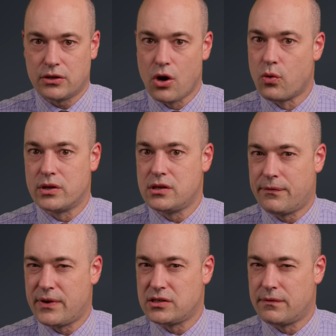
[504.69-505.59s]
go on the
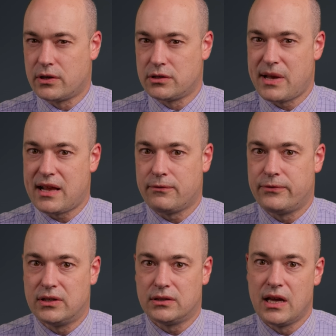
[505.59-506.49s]
offensive on the
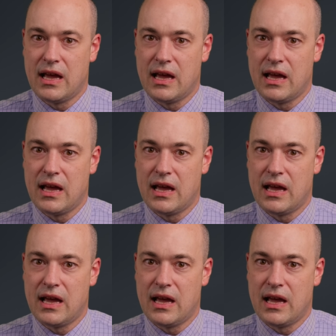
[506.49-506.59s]
battlefield.